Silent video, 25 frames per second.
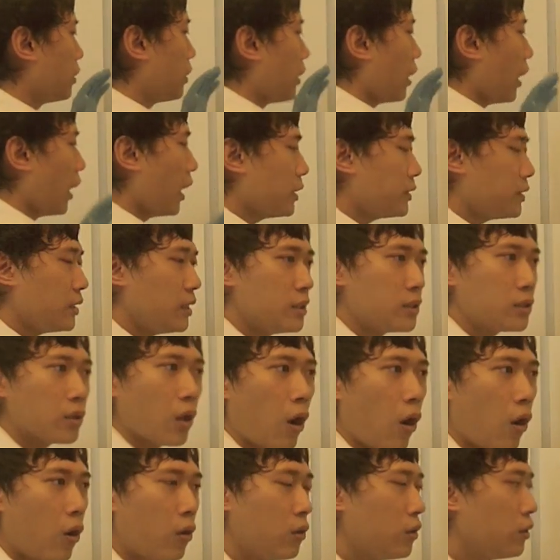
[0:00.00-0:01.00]
acids
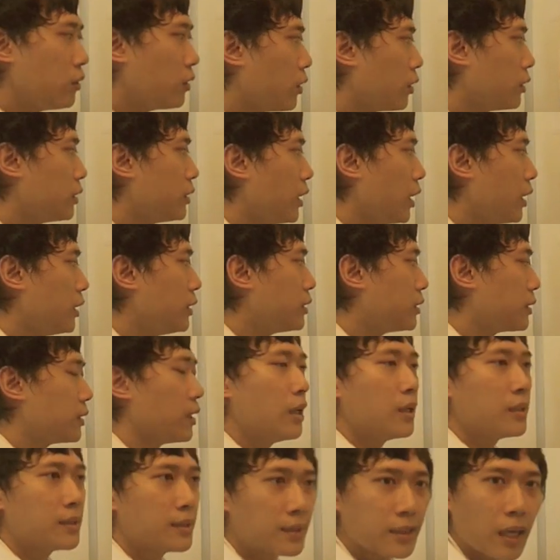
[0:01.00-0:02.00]
all contains
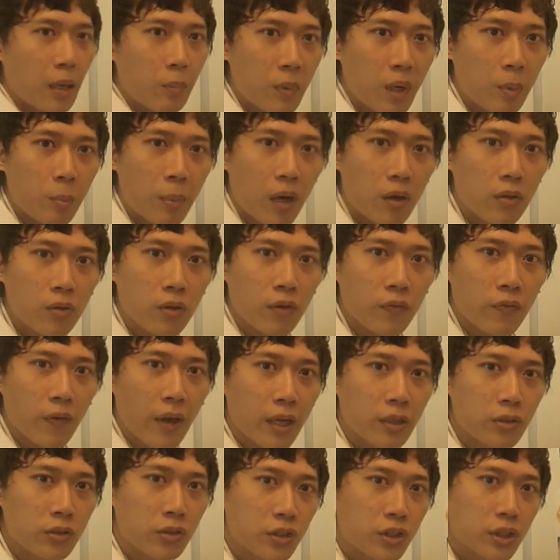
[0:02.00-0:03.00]
some amount of
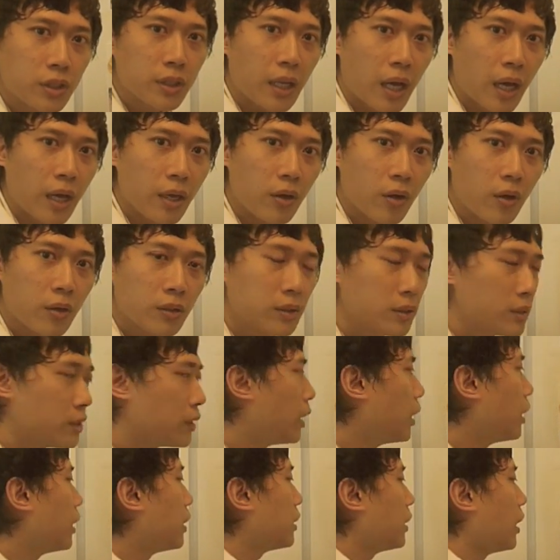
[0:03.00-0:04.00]
hydrogen ions,
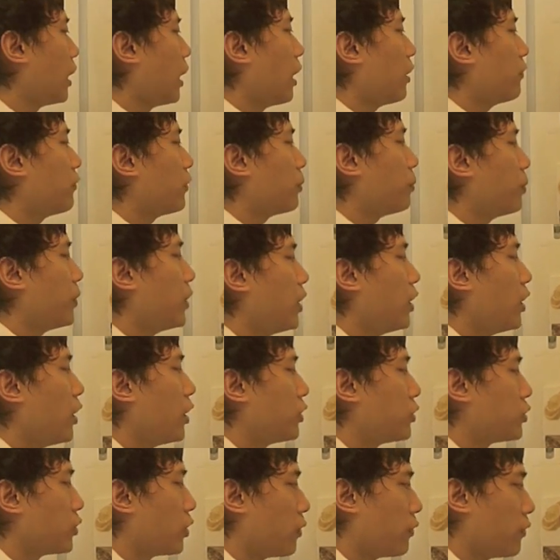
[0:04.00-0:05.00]
they have a
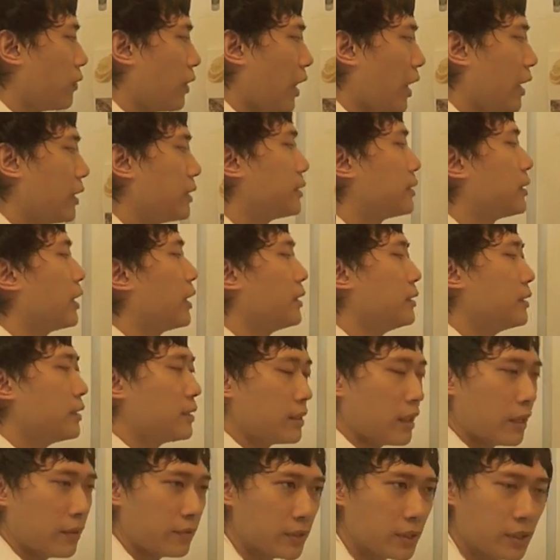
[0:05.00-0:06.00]
pH of less than
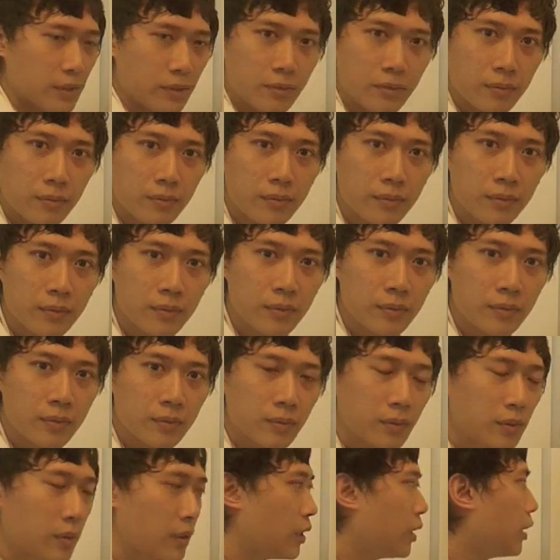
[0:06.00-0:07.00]
7.
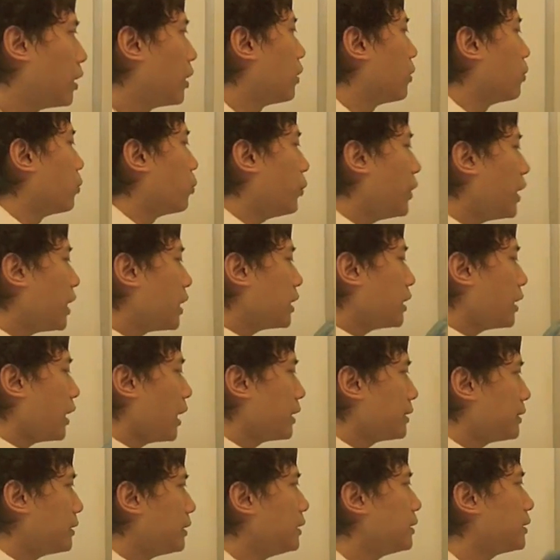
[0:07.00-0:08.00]
Weaker
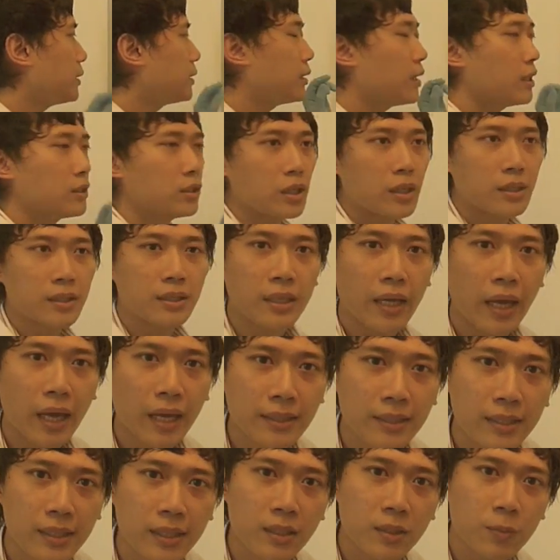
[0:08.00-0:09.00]
acids such as the
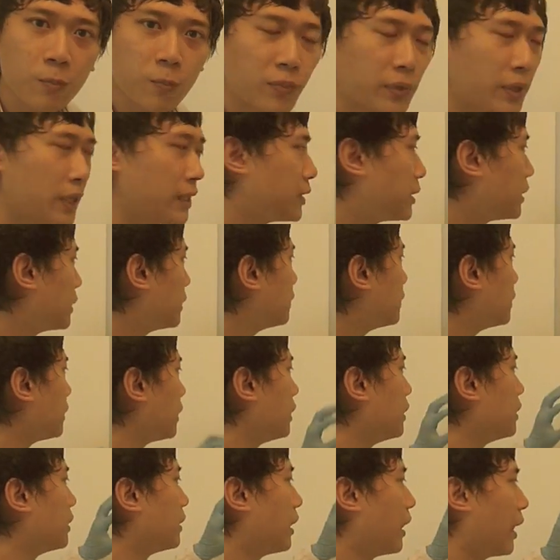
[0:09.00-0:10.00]
acids present
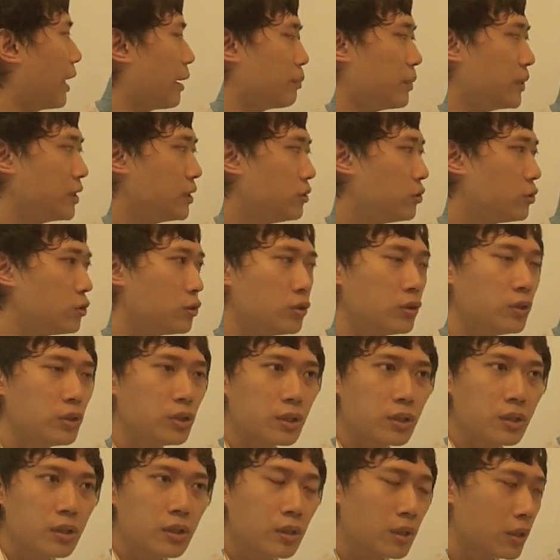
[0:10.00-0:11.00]
in lemon
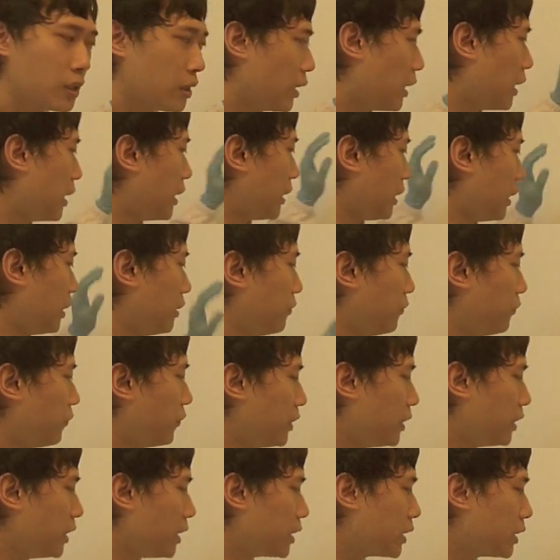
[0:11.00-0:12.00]
juice, in
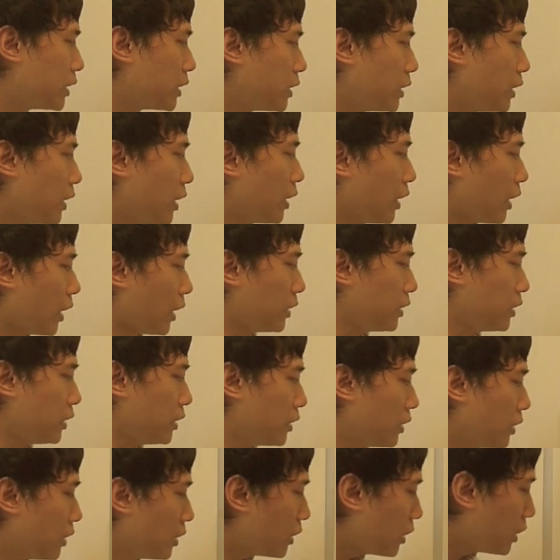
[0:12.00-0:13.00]
vinegar,
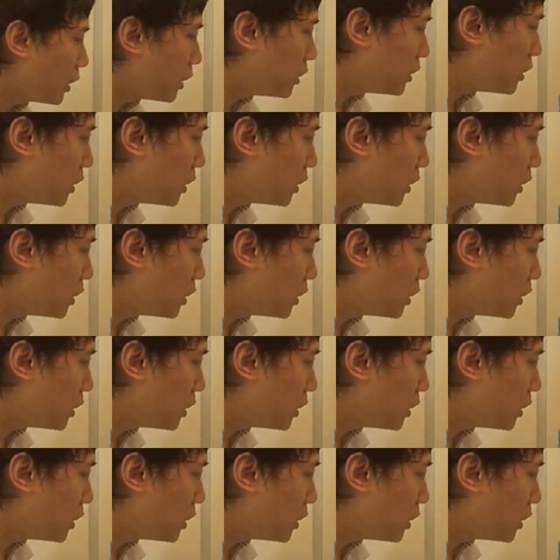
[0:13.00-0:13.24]
and in